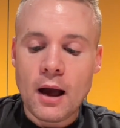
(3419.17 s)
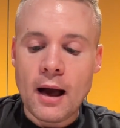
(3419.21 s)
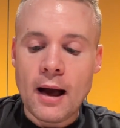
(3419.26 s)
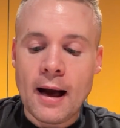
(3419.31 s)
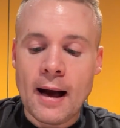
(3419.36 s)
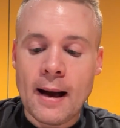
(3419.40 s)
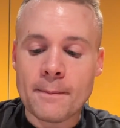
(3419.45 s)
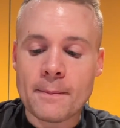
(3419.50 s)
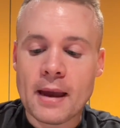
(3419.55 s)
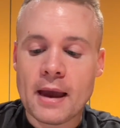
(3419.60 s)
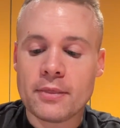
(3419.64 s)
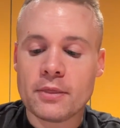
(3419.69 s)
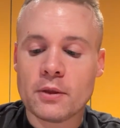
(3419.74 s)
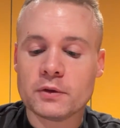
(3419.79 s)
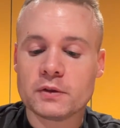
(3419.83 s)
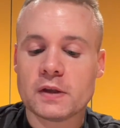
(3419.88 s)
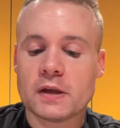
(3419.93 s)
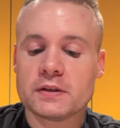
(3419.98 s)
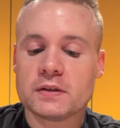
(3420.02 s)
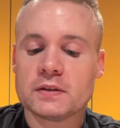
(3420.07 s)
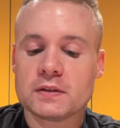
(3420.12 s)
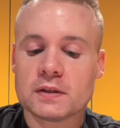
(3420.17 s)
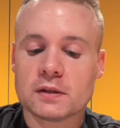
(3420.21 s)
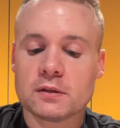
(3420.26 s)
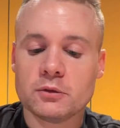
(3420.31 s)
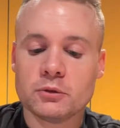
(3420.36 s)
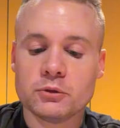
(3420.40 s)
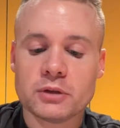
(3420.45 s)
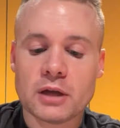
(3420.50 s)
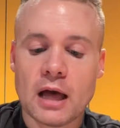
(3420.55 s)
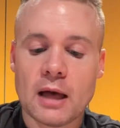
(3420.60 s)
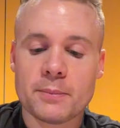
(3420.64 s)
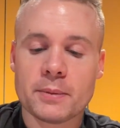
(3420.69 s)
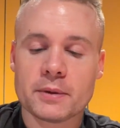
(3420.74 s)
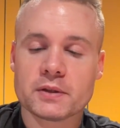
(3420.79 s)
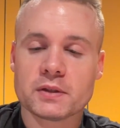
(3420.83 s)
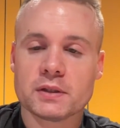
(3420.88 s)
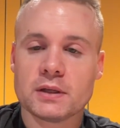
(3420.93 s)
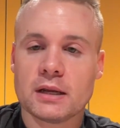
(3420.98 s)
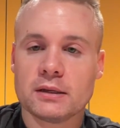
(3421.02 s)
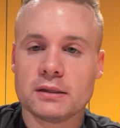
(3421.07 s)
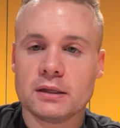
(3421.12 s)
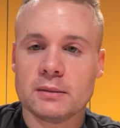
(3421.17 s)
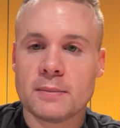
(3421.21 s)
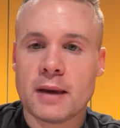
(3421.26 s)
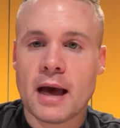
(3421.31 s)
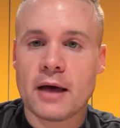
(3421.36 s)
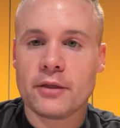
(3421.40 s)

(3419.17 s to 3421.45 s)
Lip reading: And those lessons include topics connecting